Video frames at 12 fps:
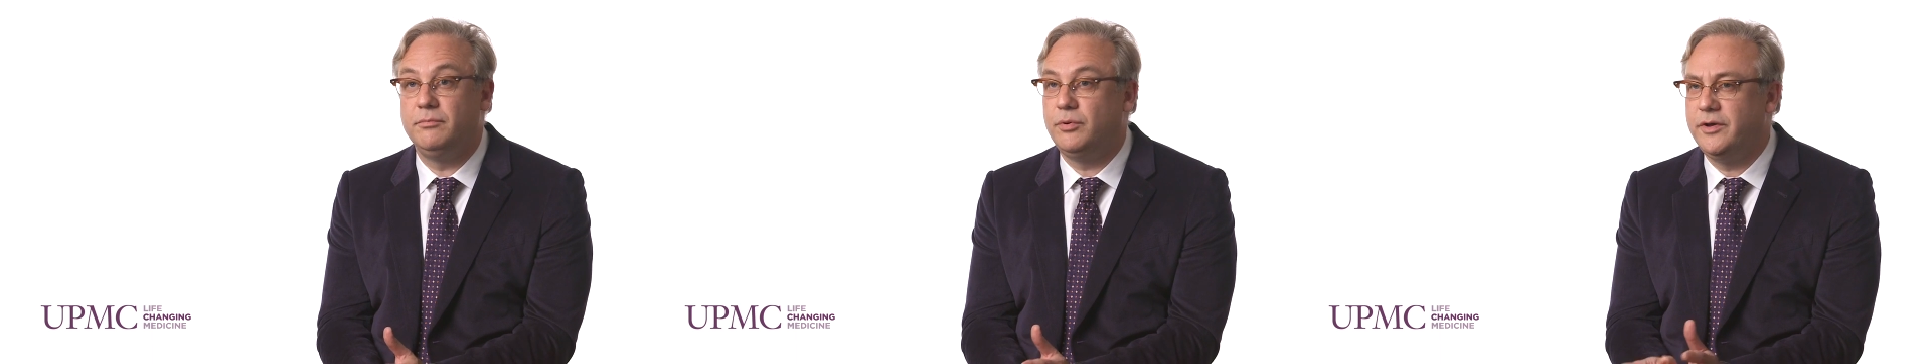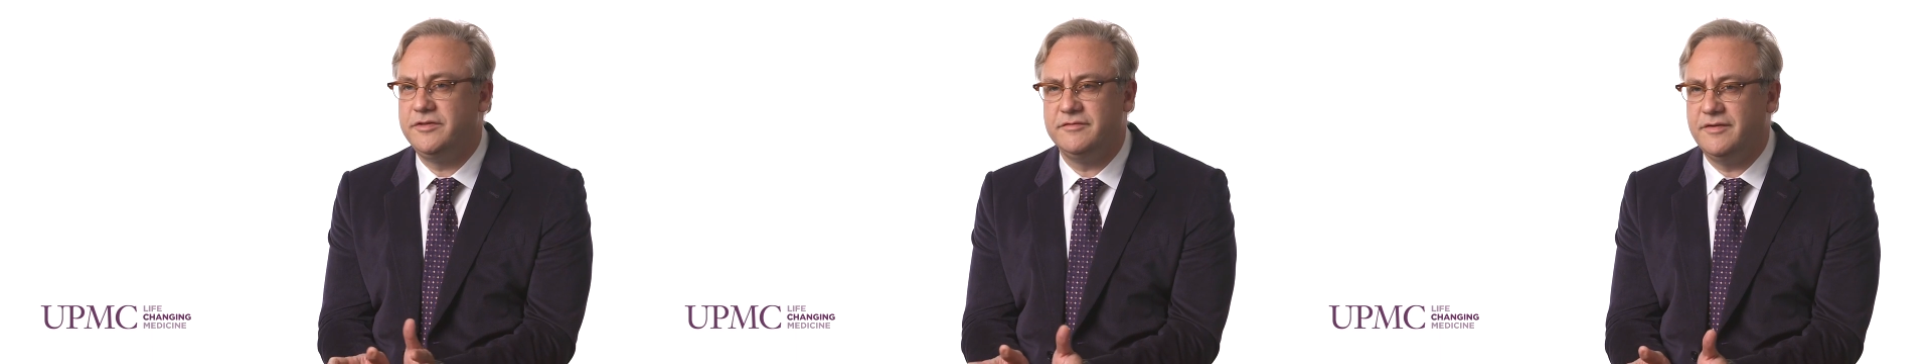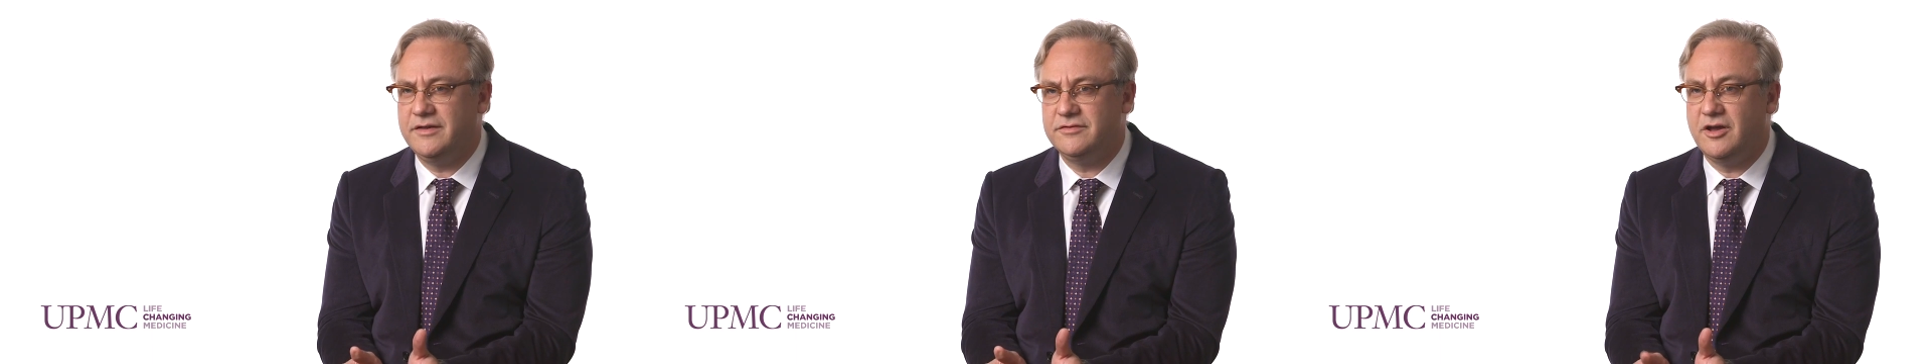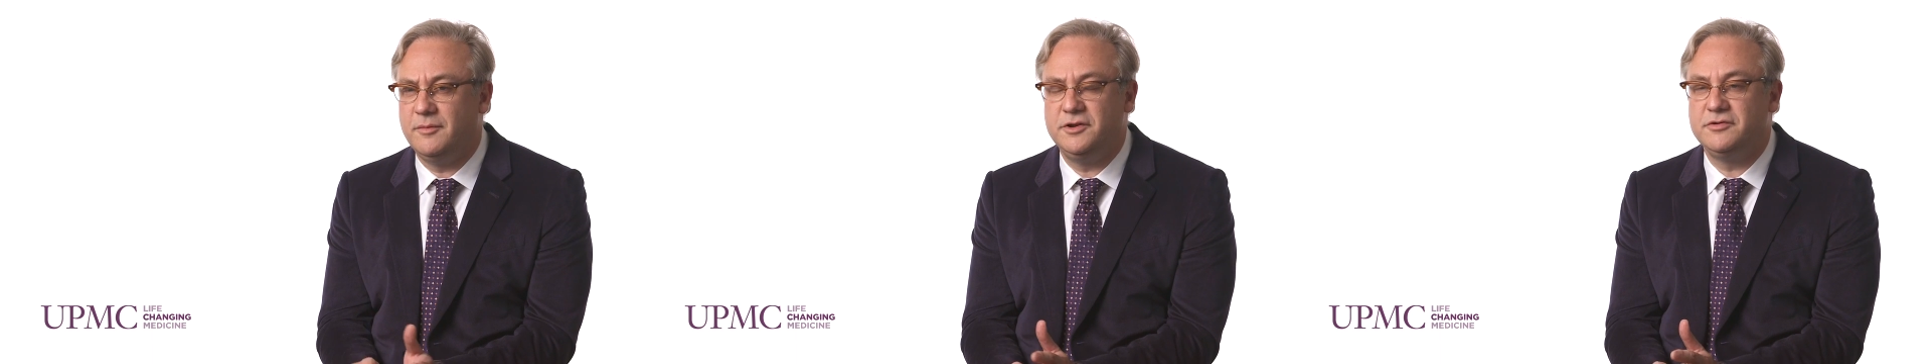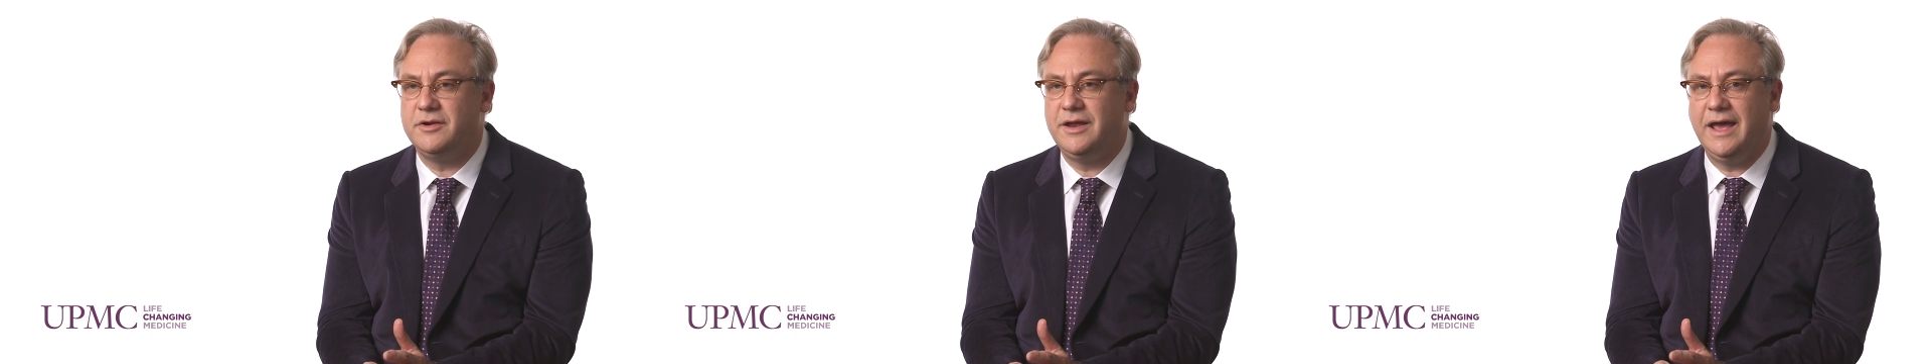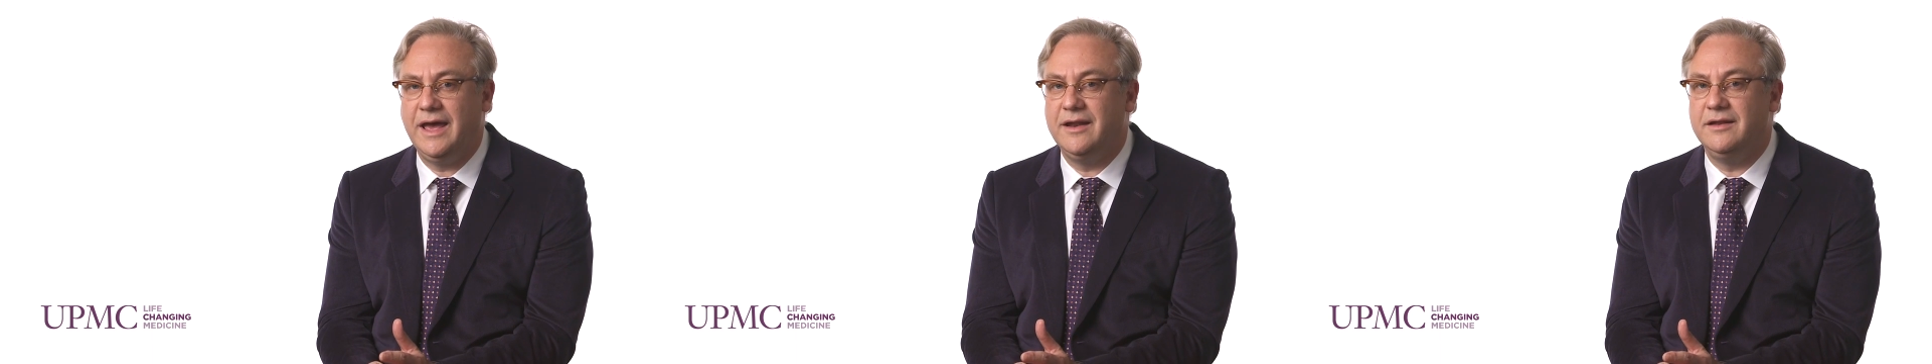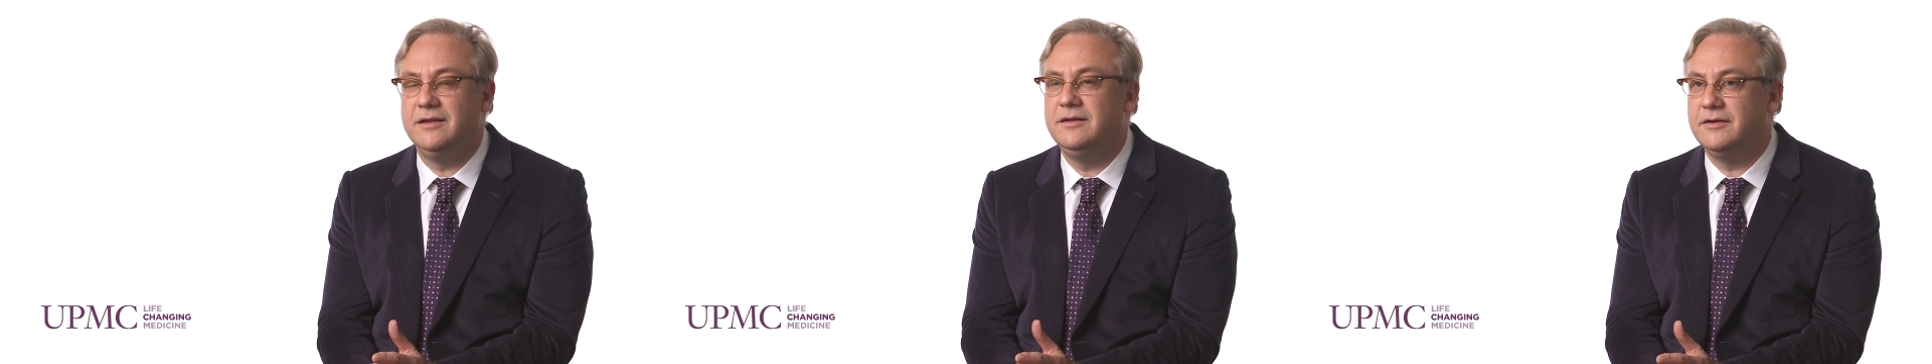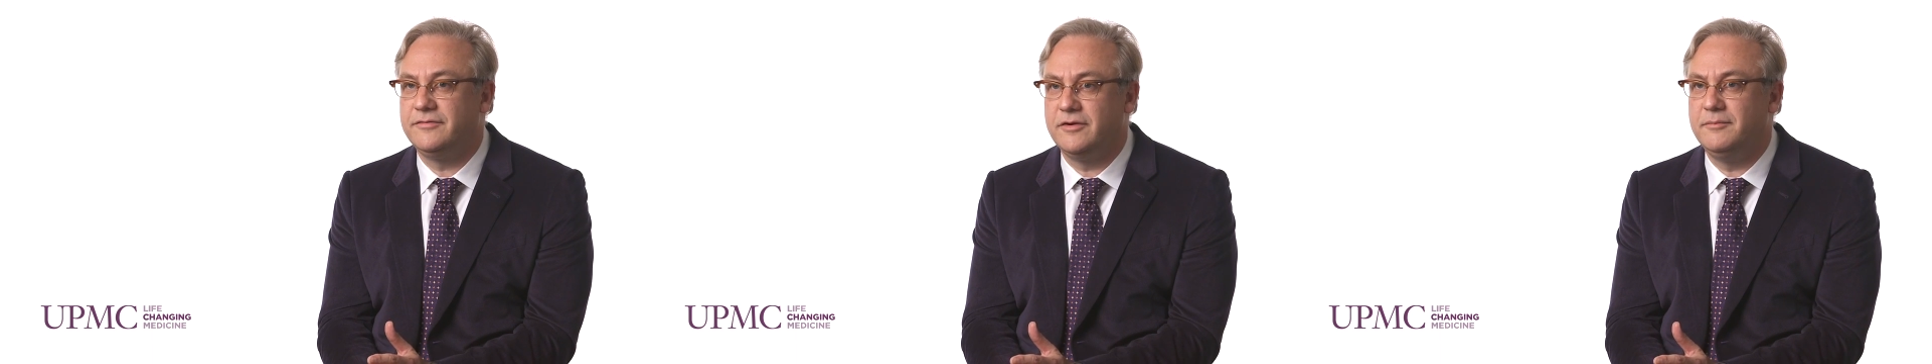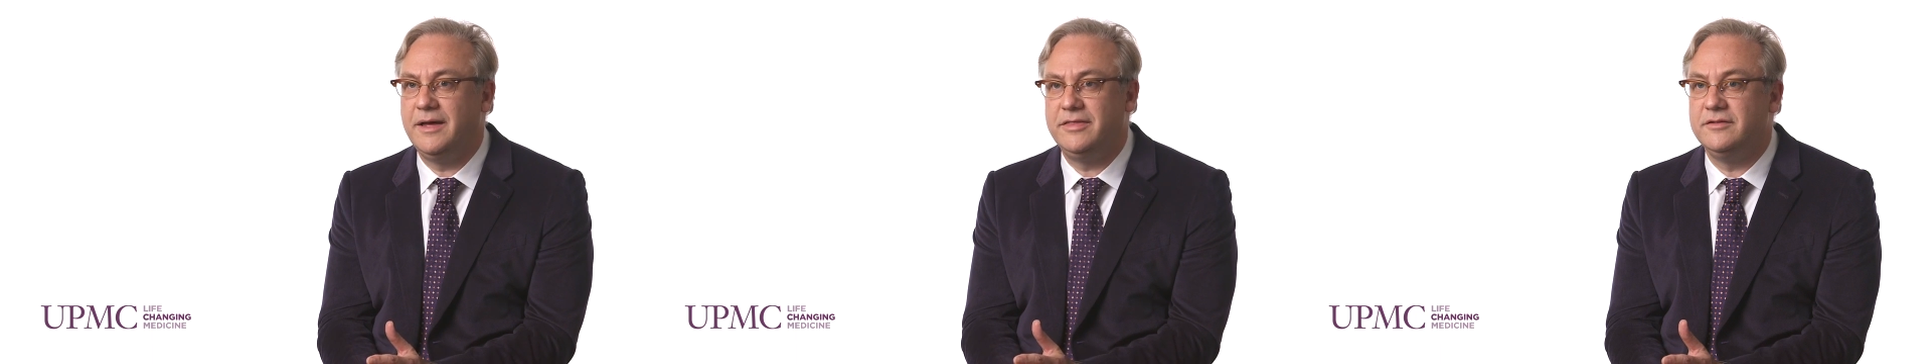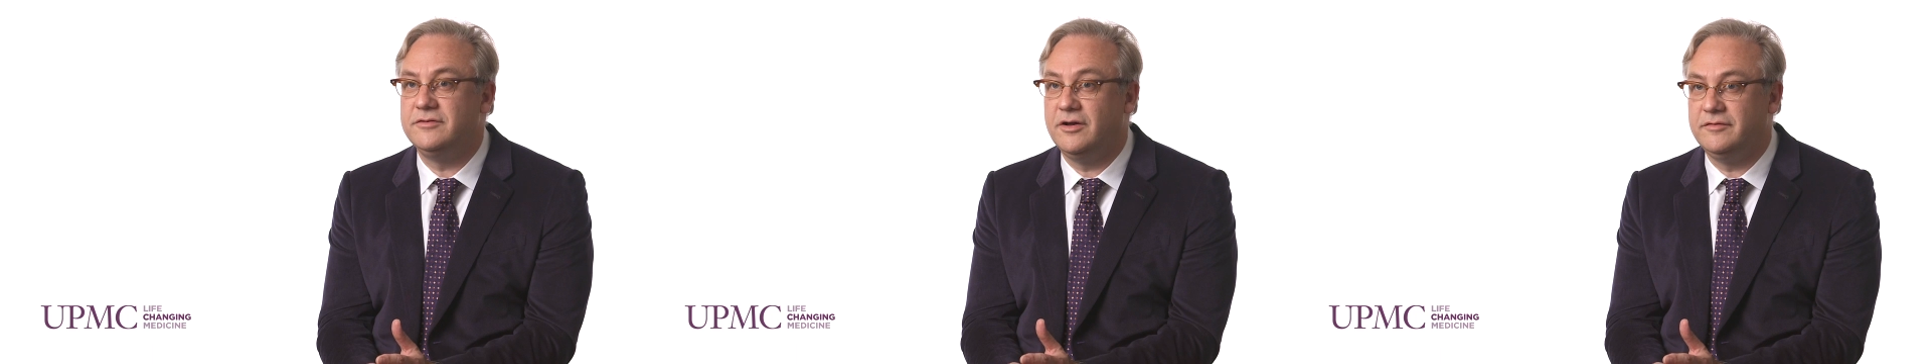points of isometry, and different methods